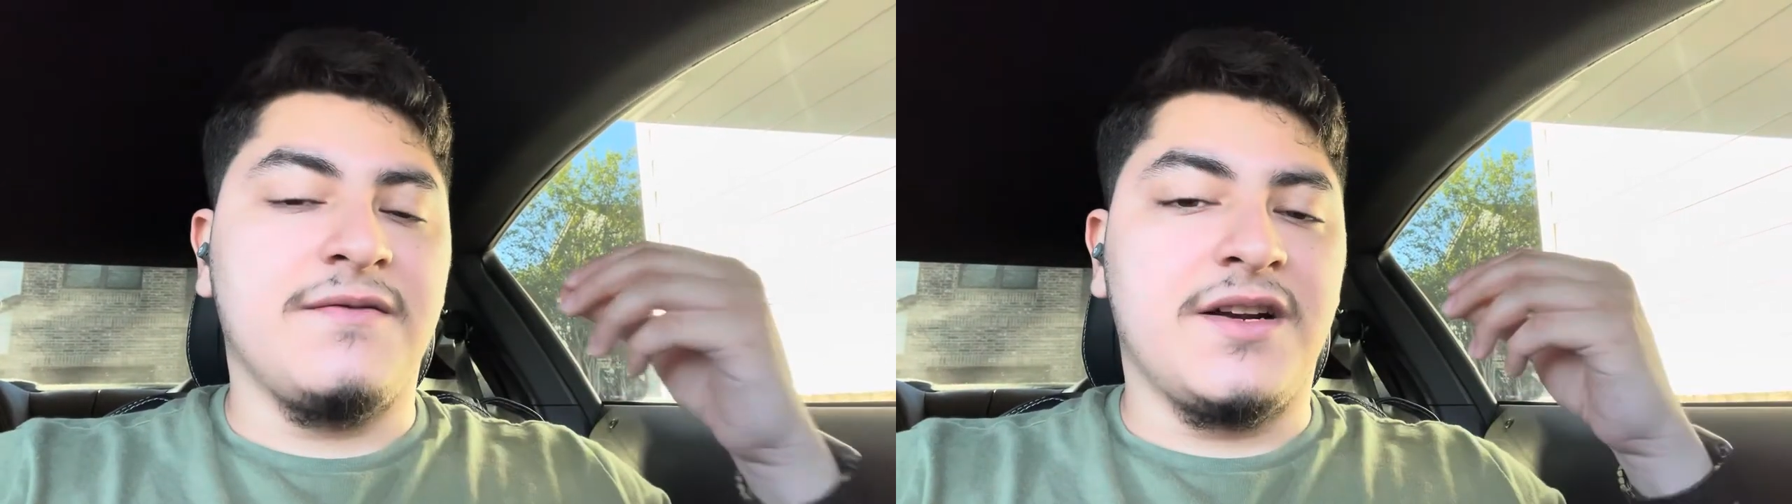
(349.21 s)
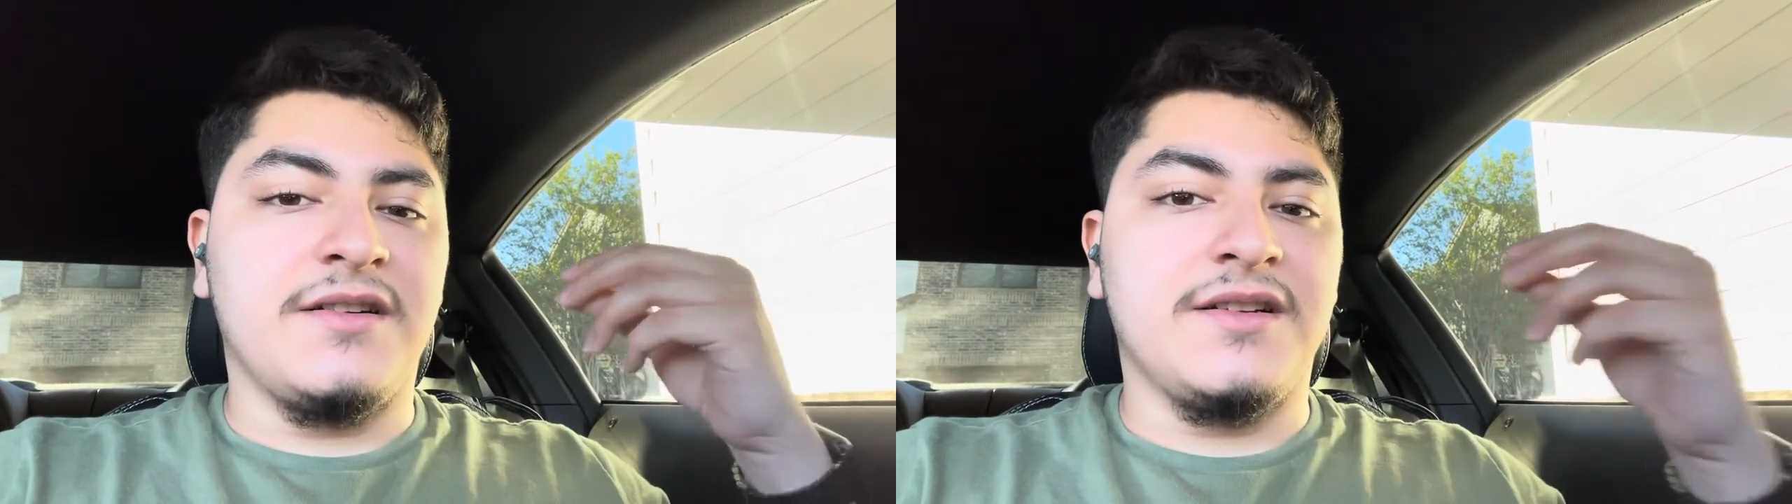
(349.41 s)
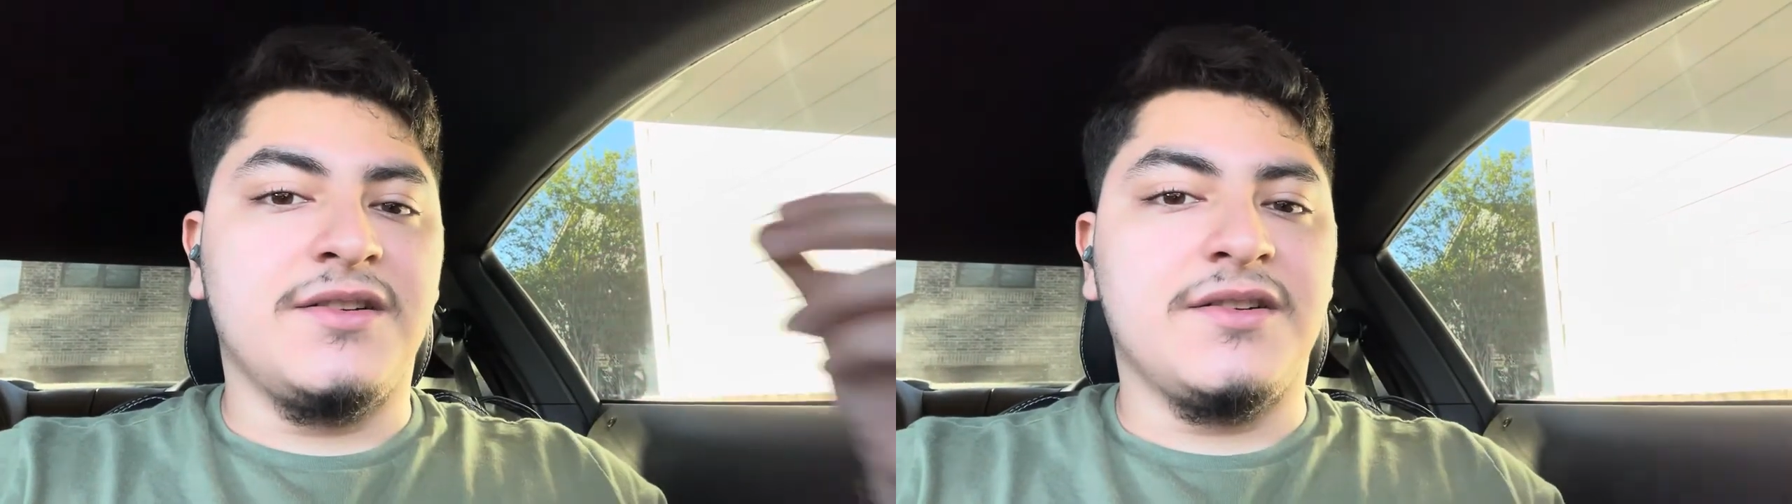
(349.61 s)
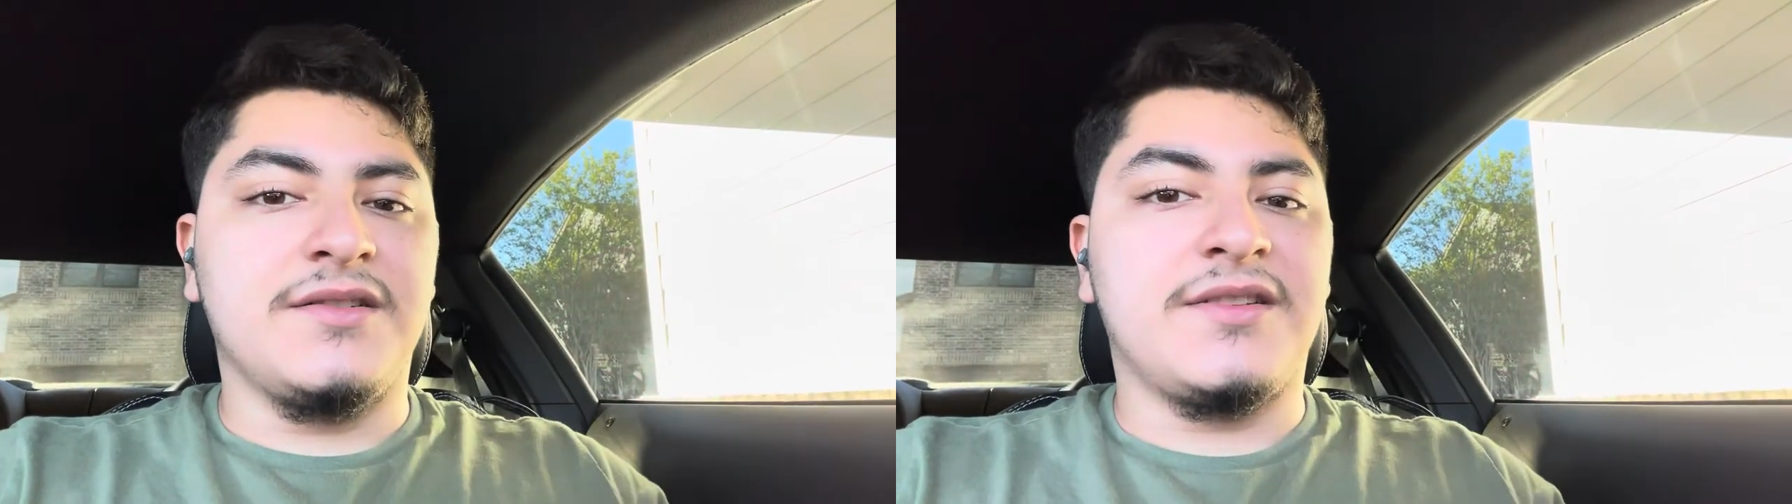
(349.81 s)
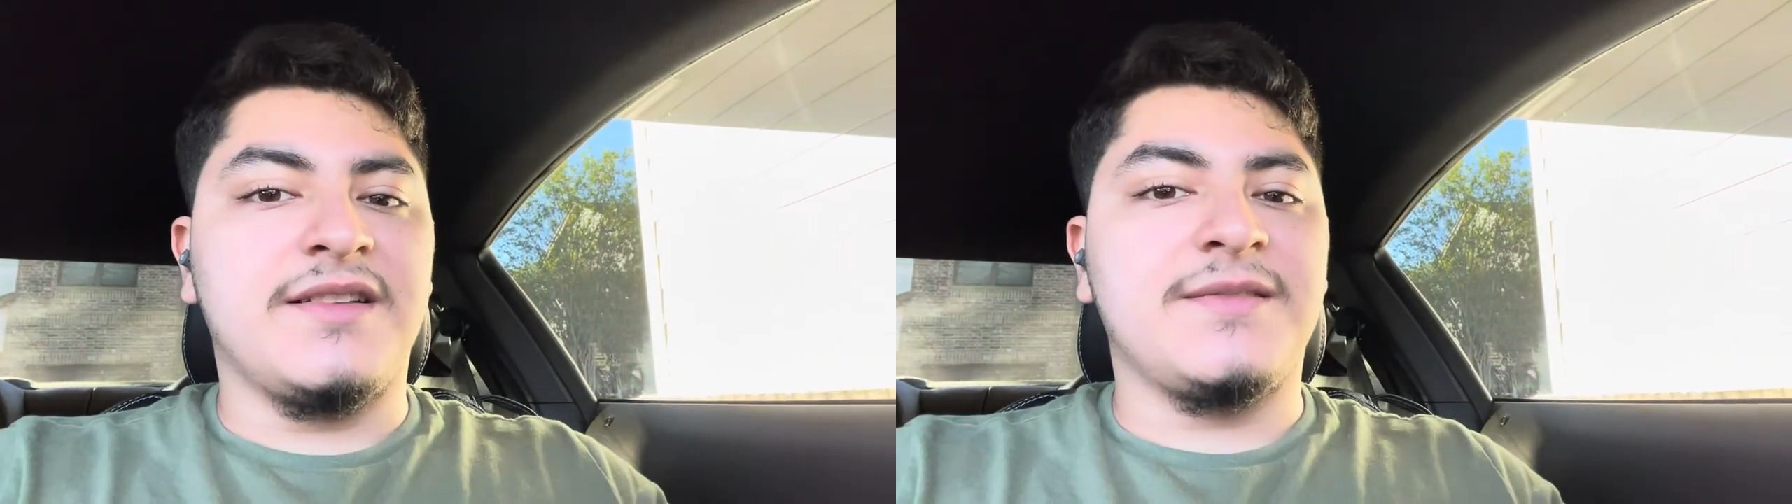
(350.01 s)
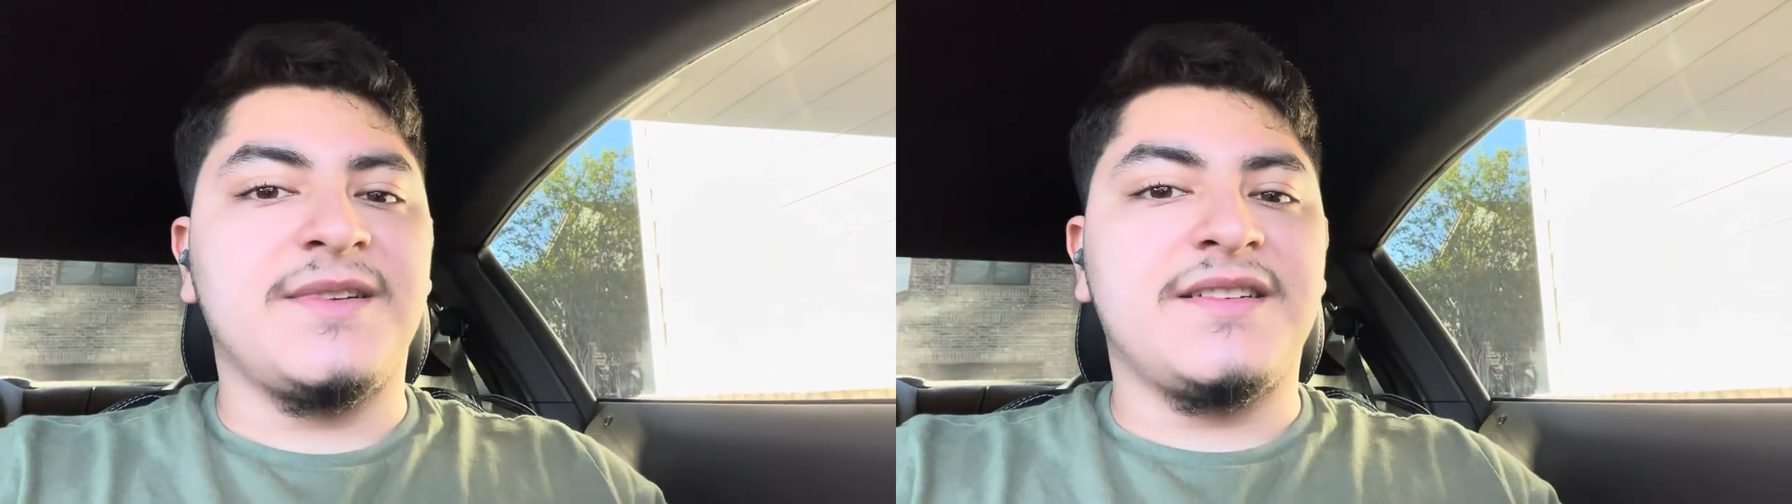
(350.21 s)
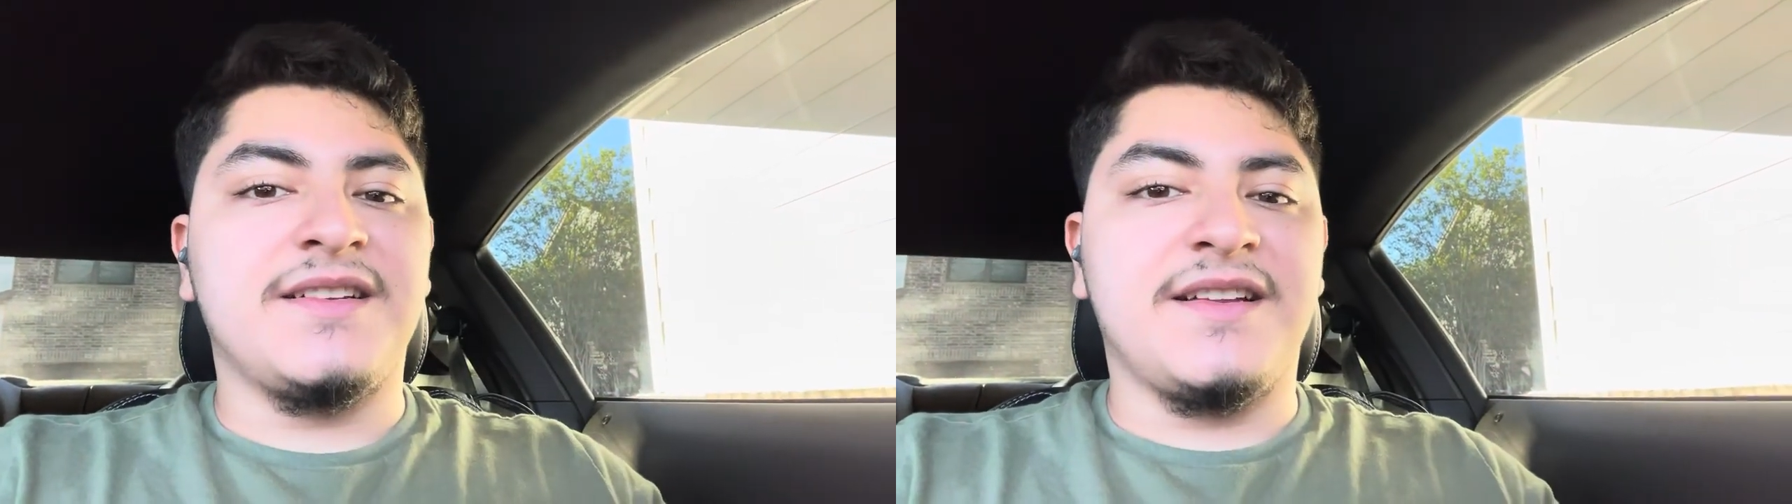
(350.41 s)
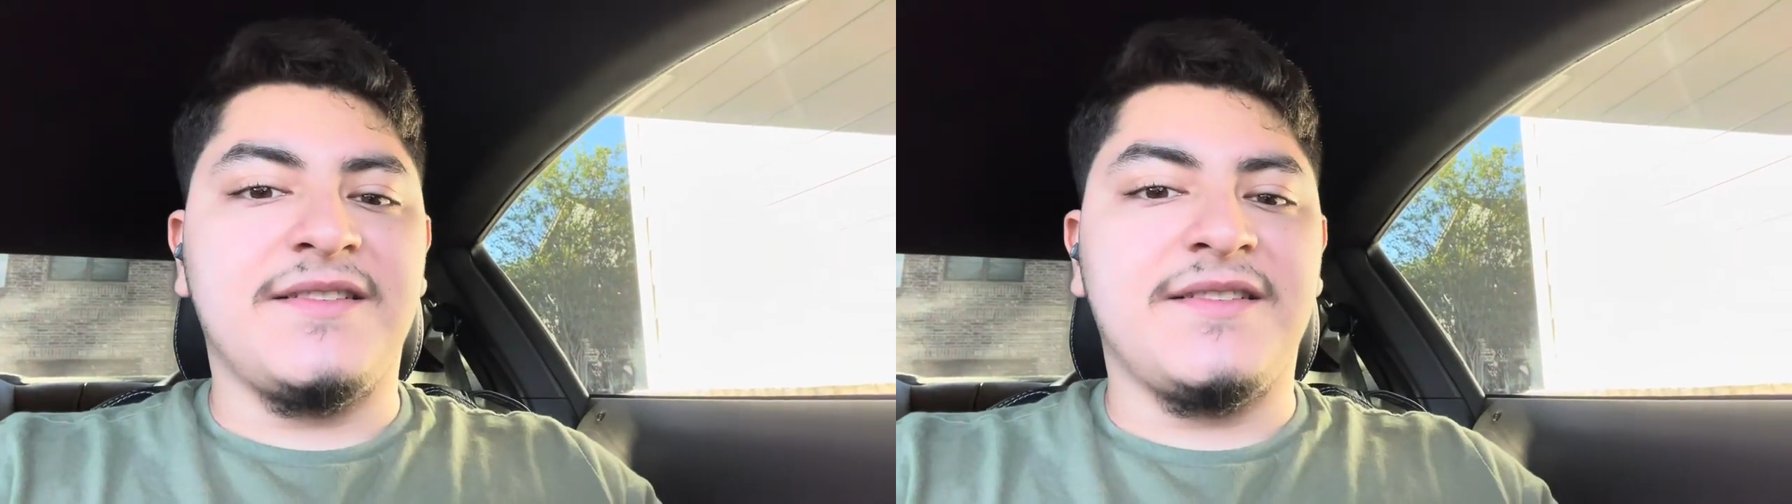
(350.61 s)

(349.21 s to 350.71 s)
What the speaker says: a very good transmission.